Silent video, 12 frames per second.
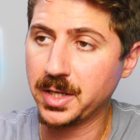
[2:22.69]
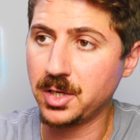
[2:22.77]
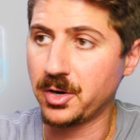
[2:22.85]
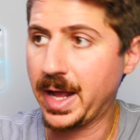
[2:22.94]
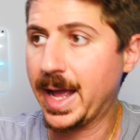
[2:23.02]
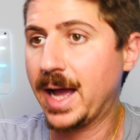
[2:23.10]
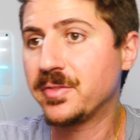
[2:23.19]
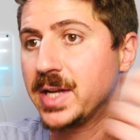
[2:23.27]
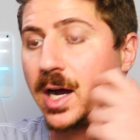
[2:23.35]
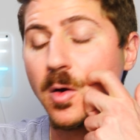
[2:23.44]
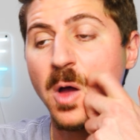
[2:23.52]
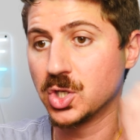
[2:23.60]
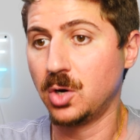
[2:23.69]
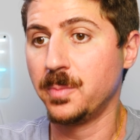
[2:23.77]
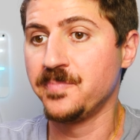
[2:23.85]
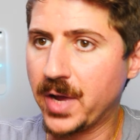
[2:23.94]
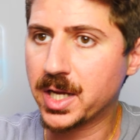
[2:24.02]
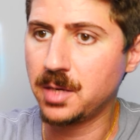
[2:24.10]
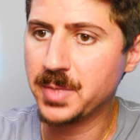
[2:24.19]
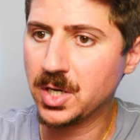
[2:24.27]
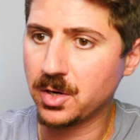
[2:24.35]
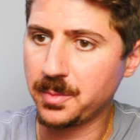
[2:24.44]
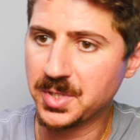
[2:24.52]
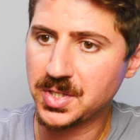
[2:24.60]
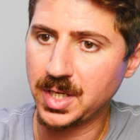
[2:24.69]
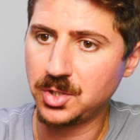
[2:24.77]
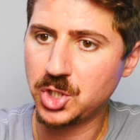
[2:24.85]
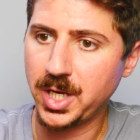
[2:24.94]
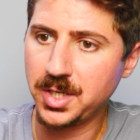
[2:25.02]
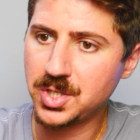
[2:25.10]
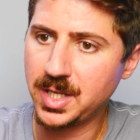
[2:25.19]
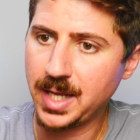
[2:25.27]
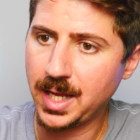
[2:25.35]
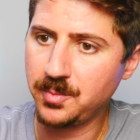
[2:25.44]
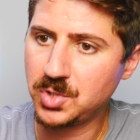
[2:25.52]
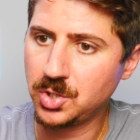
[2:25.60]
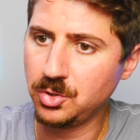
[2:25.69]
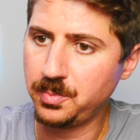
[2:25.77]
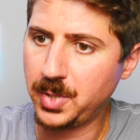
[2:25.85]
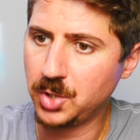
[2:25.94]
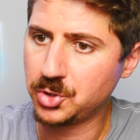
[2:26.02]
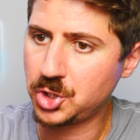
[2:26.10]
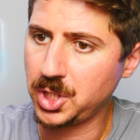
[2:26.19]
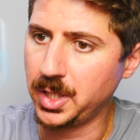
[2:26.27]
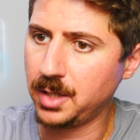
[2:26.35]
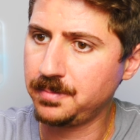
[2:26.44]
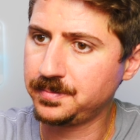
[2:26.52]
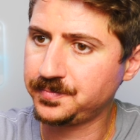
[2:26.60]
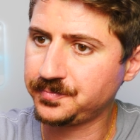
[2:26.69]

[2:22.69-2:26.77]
a year and a half now. So if I come here and I'm going to say, change the name to Postcheetah